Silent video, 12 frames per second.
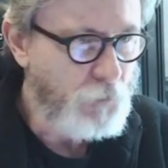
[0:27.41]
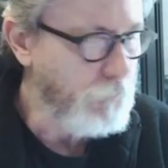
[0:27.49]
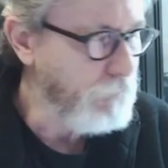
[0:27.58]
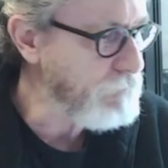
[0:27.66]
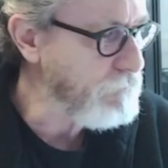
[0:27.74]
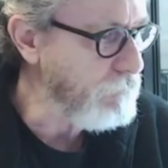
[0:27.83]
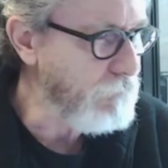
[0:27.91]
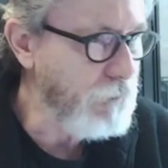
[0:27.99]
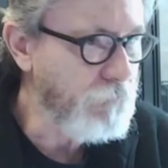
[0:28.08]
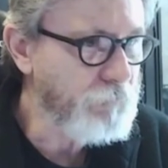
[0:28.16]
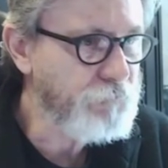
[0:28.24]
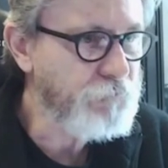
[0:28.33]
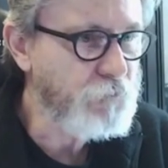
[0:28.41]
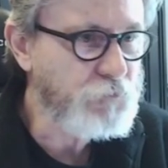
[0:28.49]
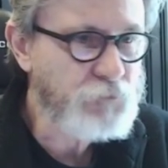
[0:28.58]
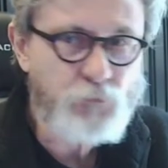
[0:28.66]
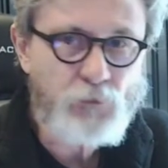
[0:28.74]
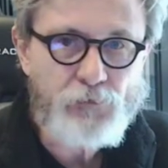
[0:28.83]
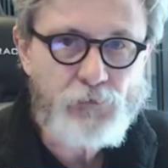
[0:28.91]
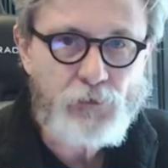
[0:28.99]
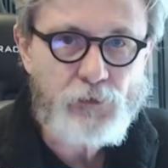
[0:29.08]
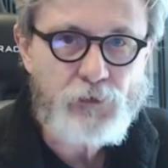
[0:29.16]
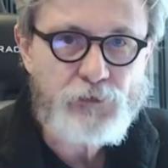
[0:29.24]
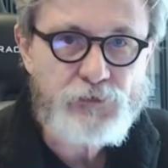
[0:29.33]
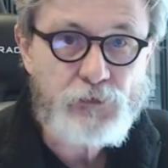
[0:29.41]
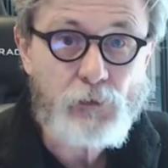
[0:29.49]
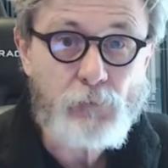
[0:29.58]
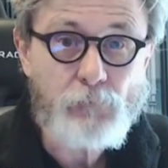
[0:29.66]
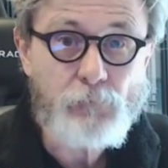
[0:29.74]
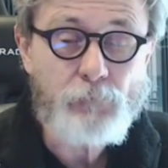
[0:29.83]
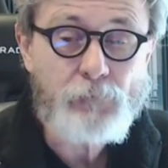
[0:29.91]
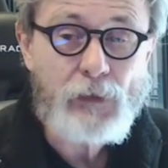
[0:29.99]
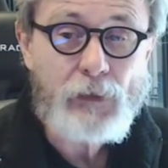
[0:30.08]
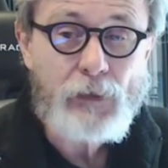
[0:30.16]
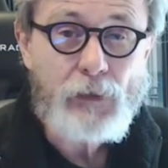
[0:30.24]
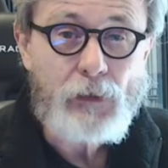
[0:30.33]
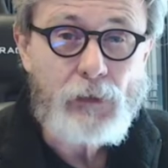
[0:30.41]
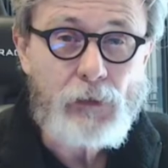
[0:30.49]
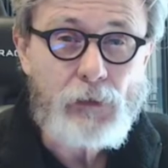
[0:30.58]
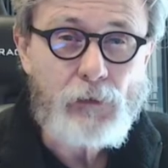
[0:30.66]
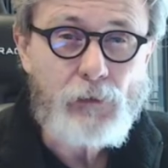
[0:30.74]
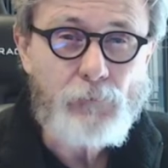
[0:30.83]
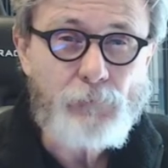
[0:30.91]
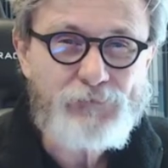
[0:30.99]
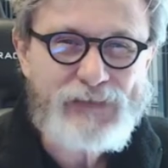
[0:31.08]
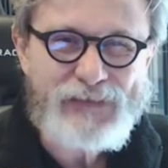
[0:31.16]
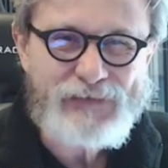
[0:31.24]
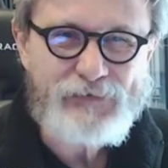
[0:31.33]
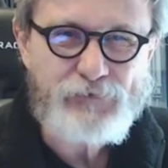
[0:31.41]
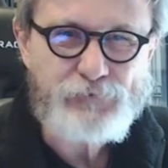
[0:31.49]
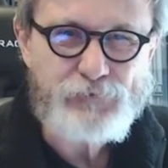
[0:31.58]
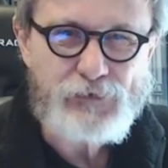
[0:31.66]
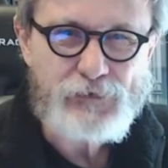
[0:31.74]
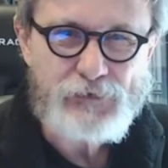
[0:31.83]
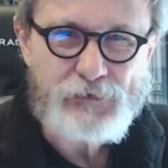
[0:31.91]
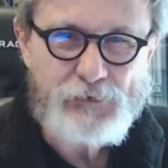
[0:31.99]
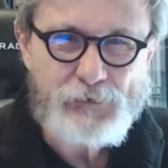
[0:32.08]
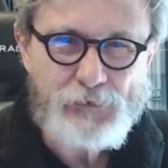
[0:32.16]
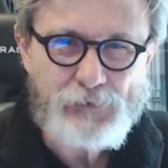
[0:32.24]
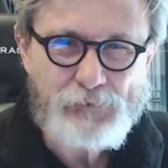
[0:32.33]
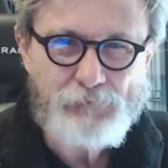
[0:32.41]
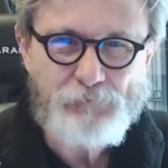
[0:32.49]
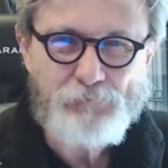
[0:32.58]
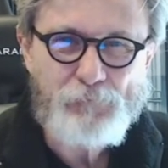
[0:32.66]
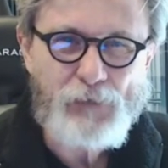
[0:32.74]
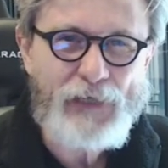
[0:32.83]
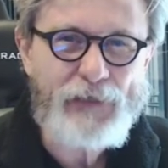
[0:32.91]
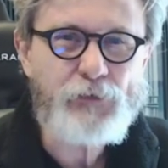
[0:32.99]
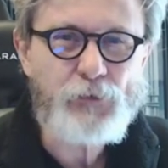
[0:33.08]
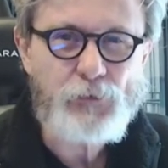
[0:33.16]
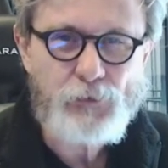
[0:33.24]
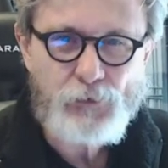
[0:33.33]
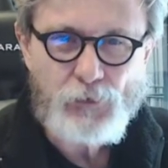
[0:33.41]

We're gonna start out first with uh, some uh, kind of uh, minor